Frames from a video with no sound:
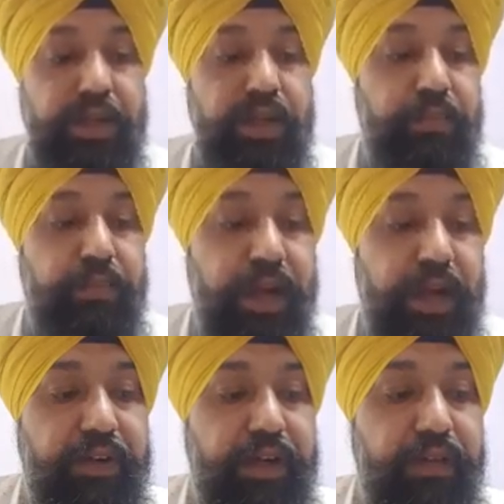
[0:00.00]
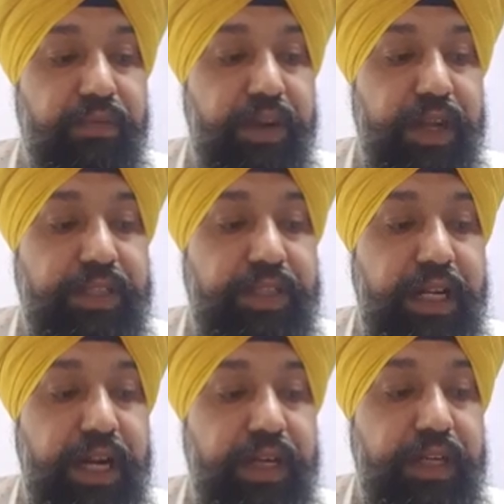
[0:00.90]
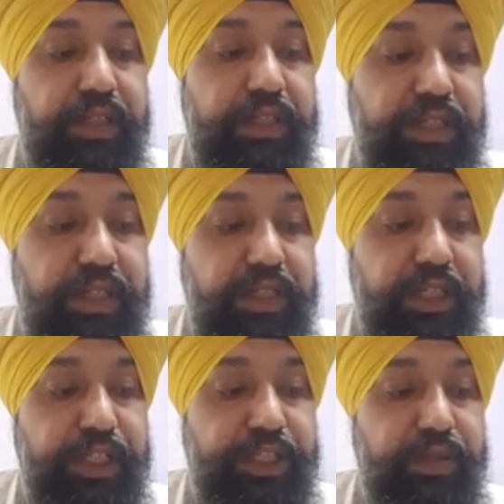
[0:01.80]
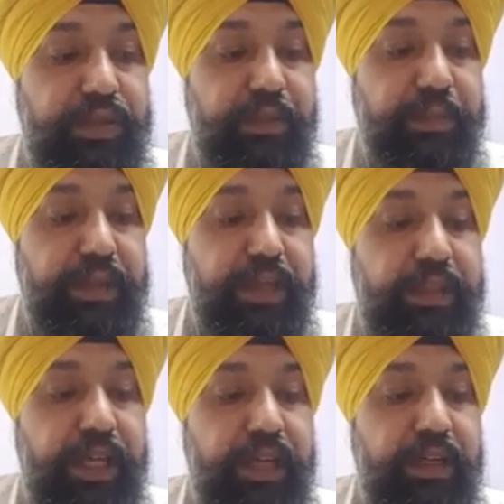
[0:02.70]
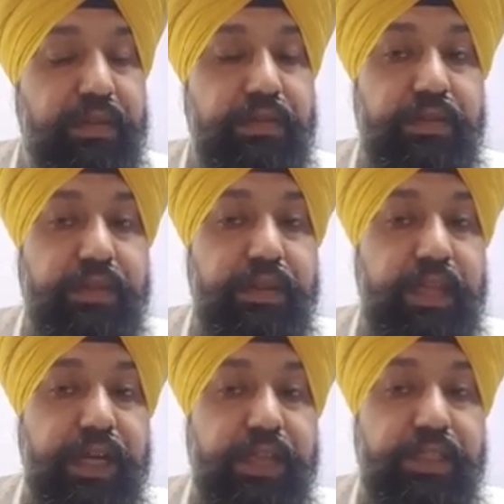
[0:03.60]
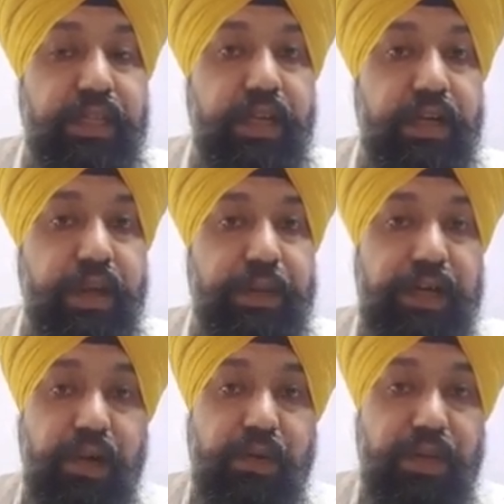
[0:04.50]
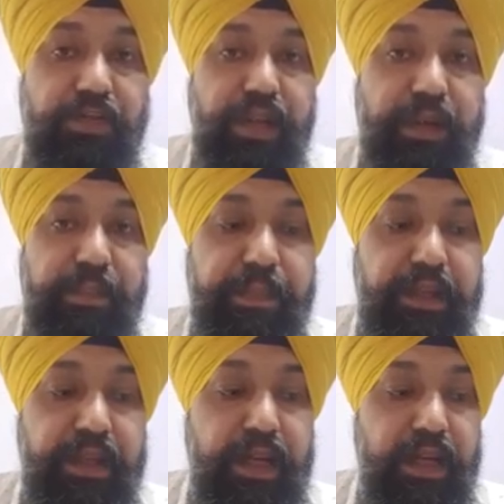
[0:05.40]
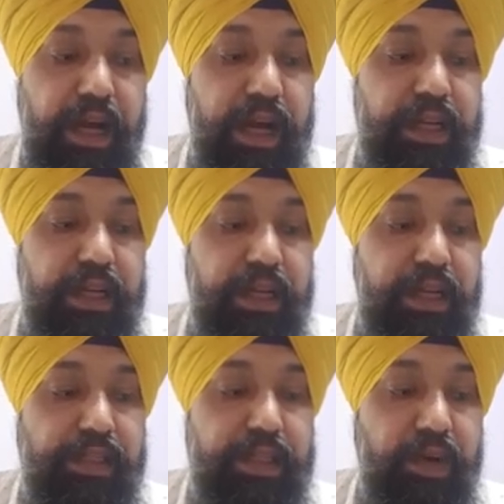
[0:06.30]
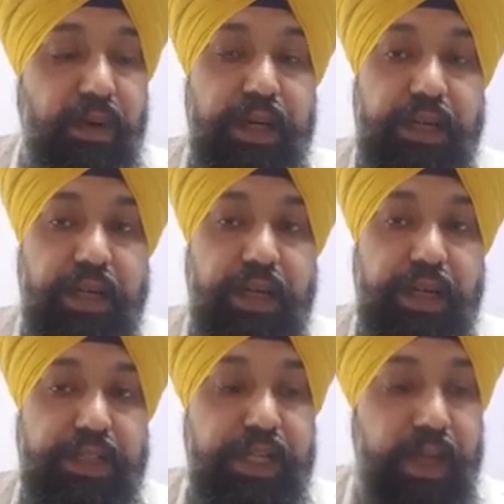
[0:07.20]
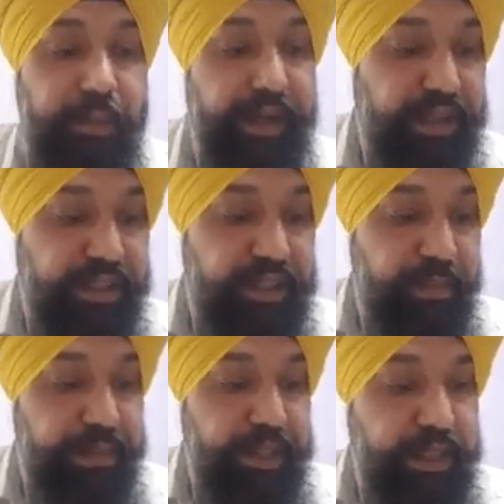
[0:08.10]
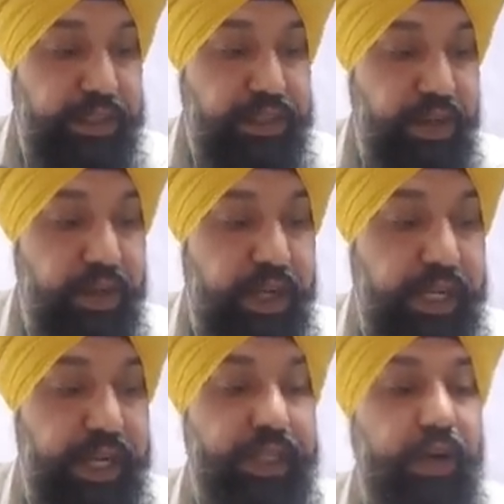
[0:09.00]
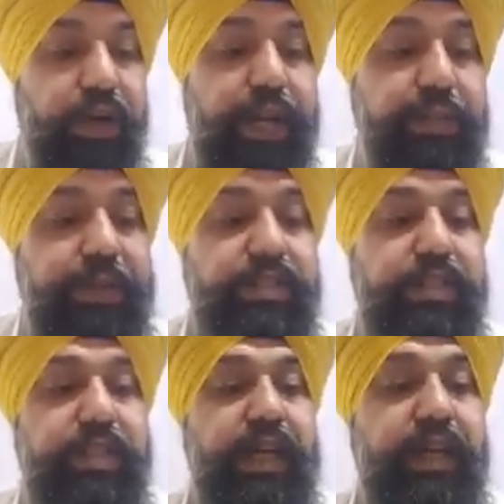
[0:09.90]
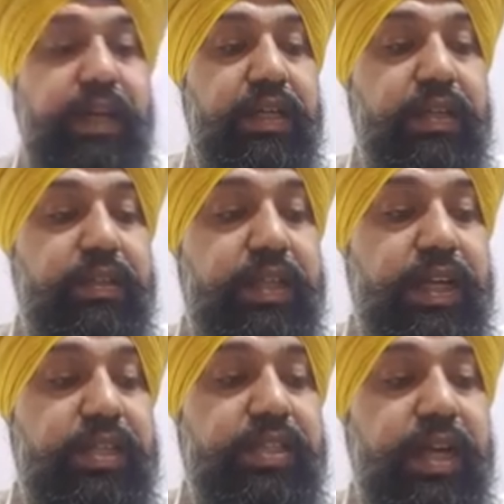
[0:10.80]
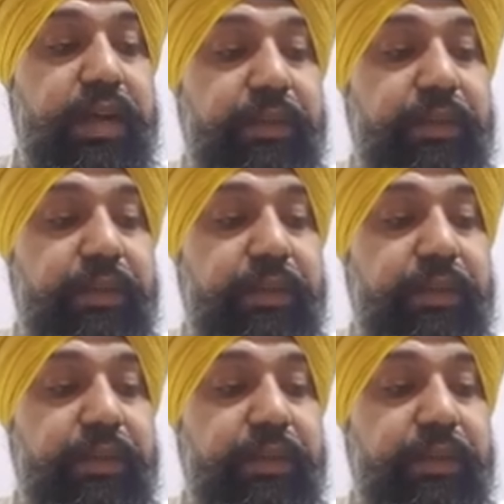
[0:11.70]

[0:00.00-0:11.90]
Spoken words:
private conflicts, and discussing issues. Then that is coming out of the uncirculated agenda meetings. So again, then what happens? Then there is the